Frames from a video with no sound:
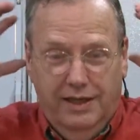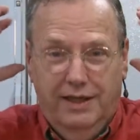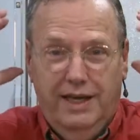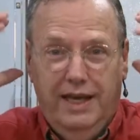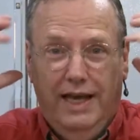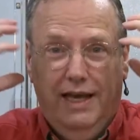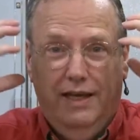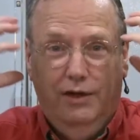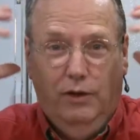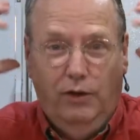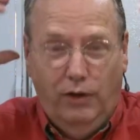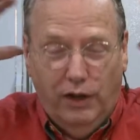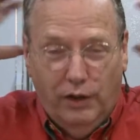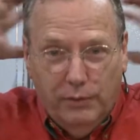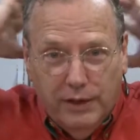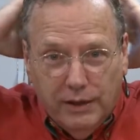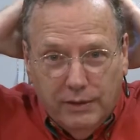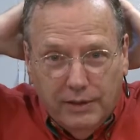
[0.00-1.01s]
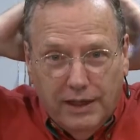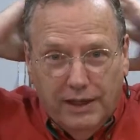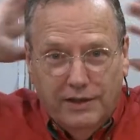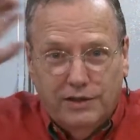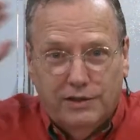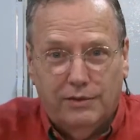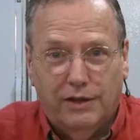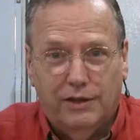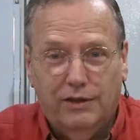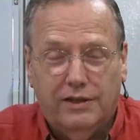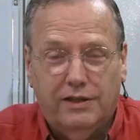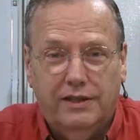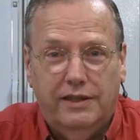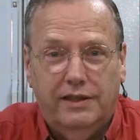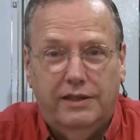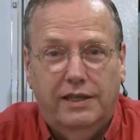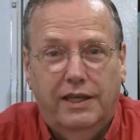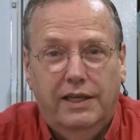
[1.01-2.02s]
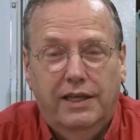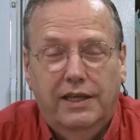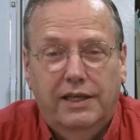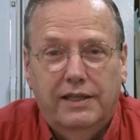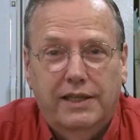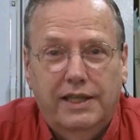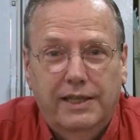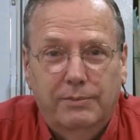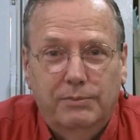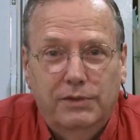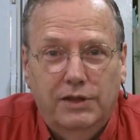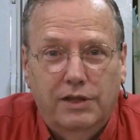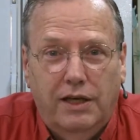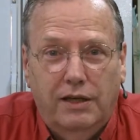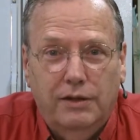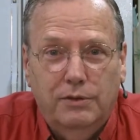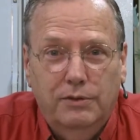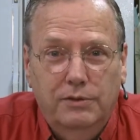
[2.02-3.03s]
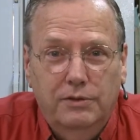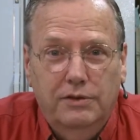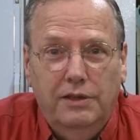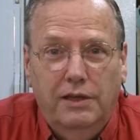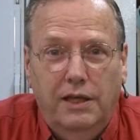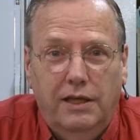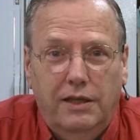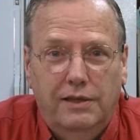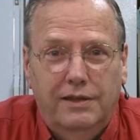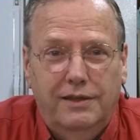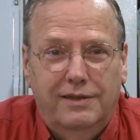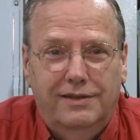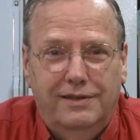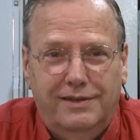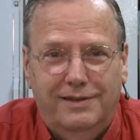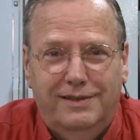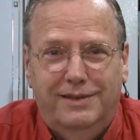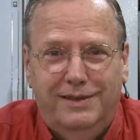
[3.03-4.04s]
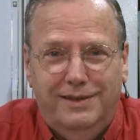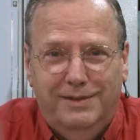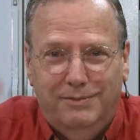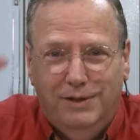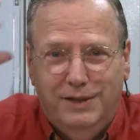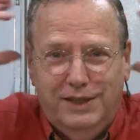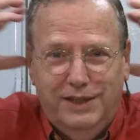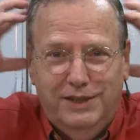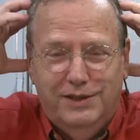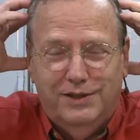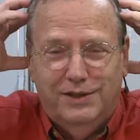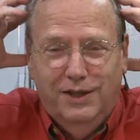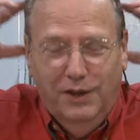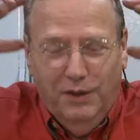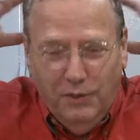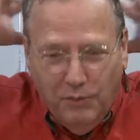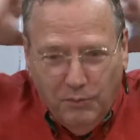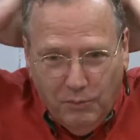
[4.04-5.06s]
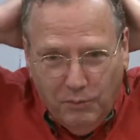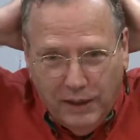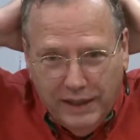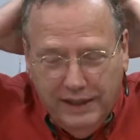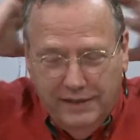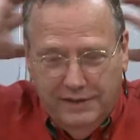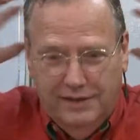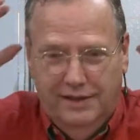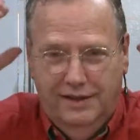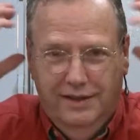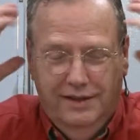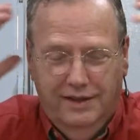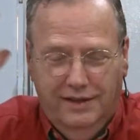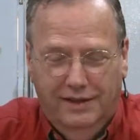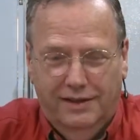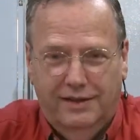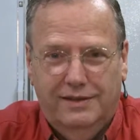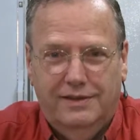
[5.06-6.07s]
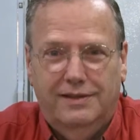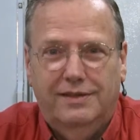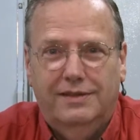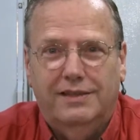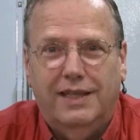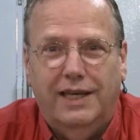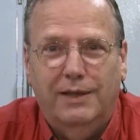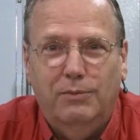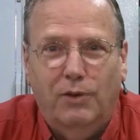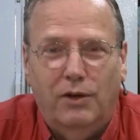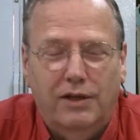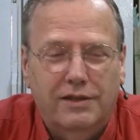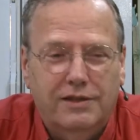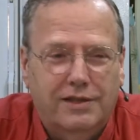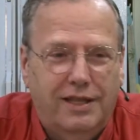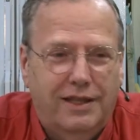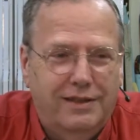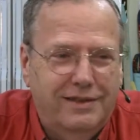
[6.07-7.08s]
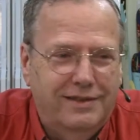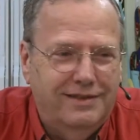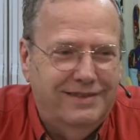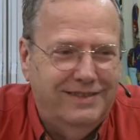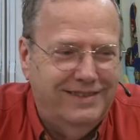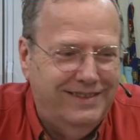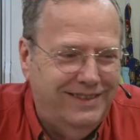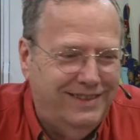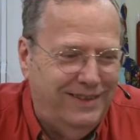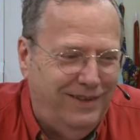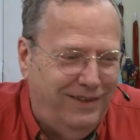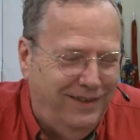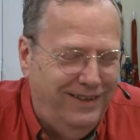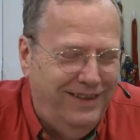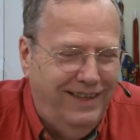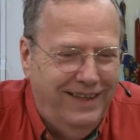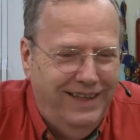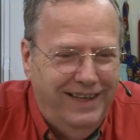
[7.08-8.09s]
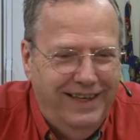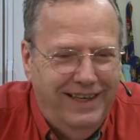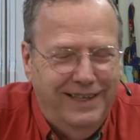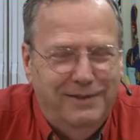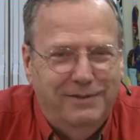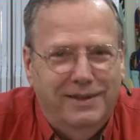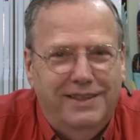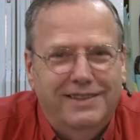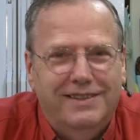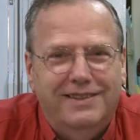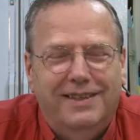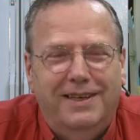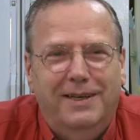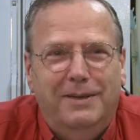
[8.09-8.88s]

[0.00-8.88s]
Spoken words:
head all the way around so I look like Kim Jong-un with his white sidewalls? So anyways,